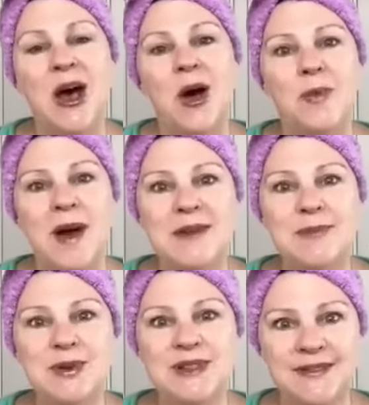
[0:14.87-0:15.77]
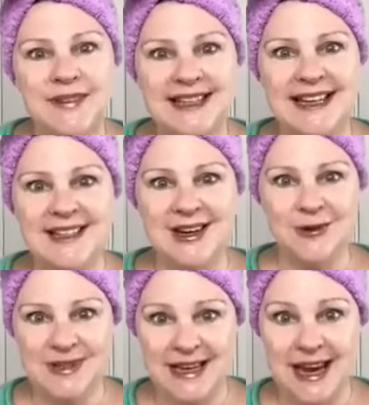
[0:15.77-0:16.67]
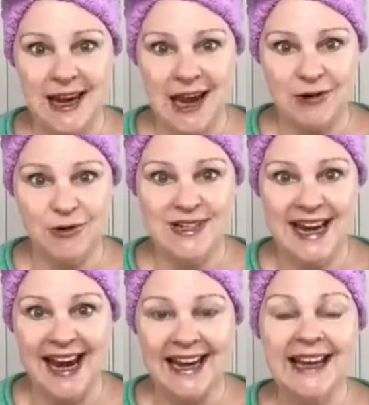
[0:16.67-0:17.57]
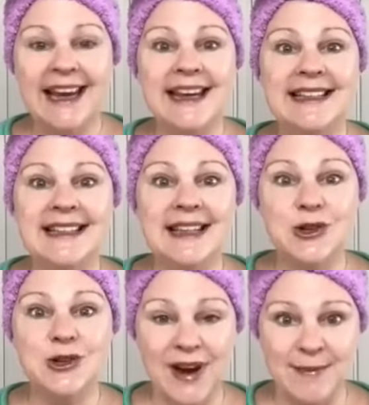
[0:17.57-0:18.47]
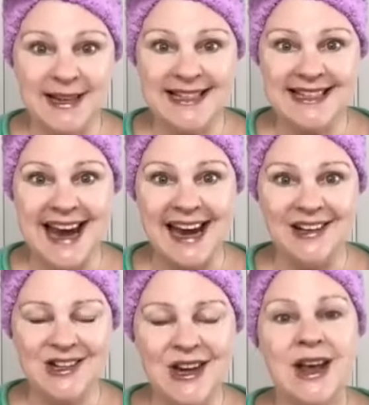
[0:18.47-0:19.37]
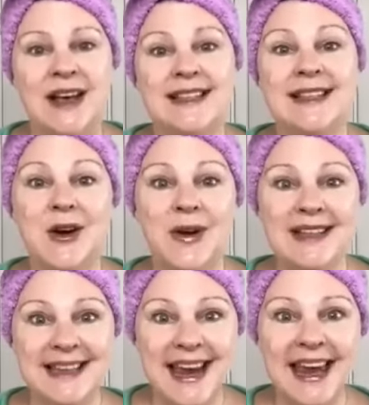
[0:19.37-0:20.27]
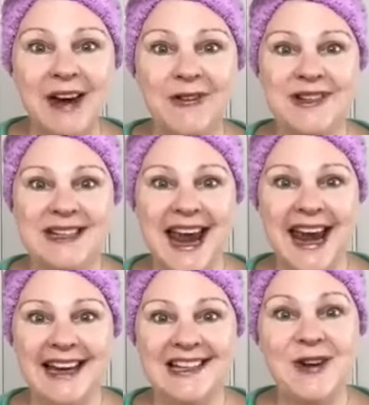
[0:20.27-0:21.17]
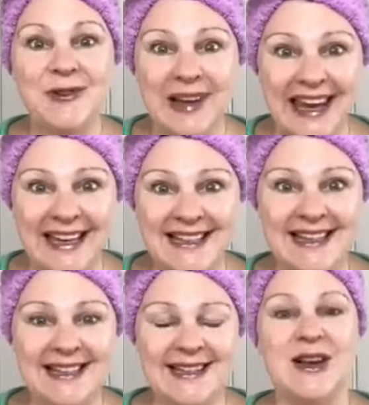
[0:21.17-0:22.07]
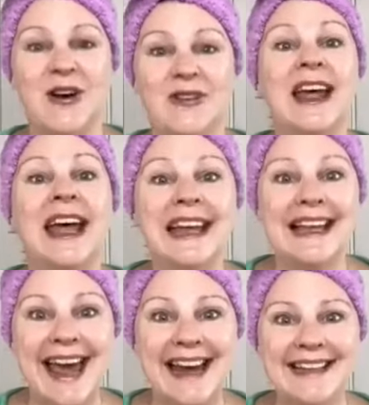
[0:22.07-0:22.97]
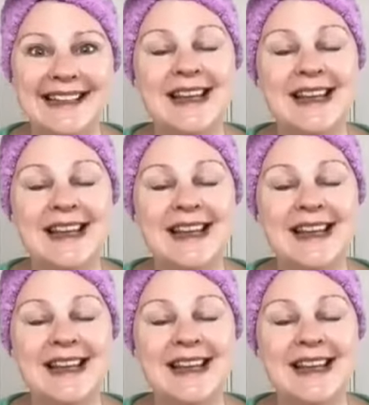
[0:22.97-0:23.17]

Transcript: Where the boost fits into your skincare routine is the treatment stage. So a skincare routine generally consists of cleanse,